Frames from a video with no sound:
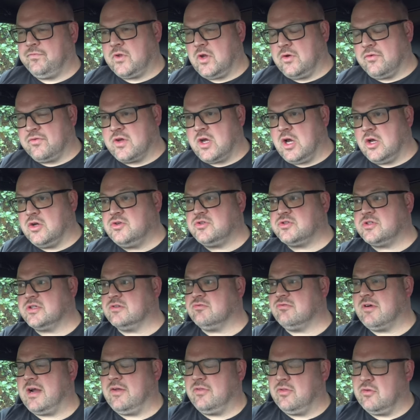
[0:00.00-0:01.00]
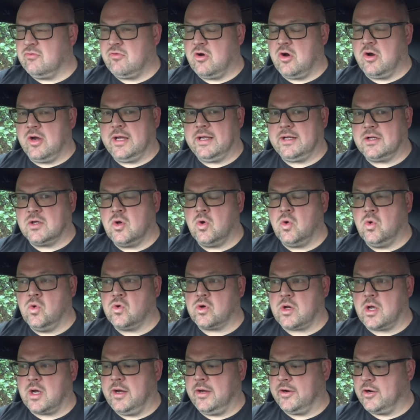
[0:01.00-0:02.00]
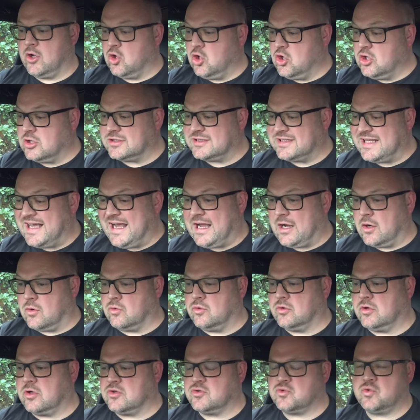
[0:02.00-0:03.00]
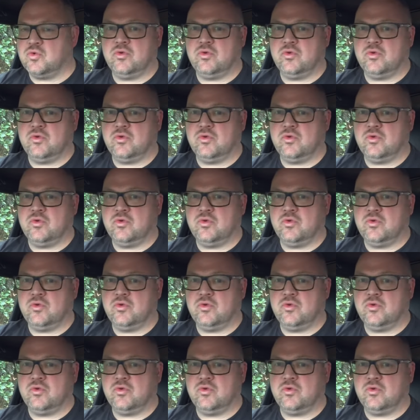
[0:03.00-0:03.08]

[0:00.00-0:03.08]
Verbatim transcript: I've coasted round the right hand corner, and I looked down because